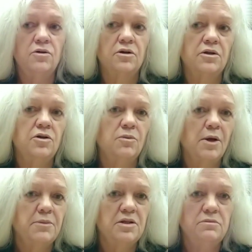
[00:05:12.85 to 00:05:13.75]
or it
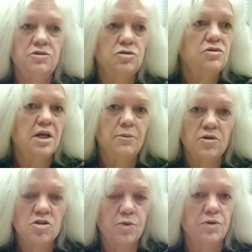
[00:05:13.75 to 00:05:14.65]
might be 2
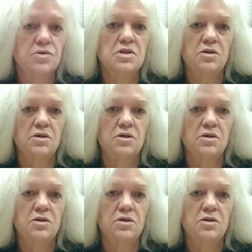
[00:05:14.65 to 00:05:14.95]
tablespoons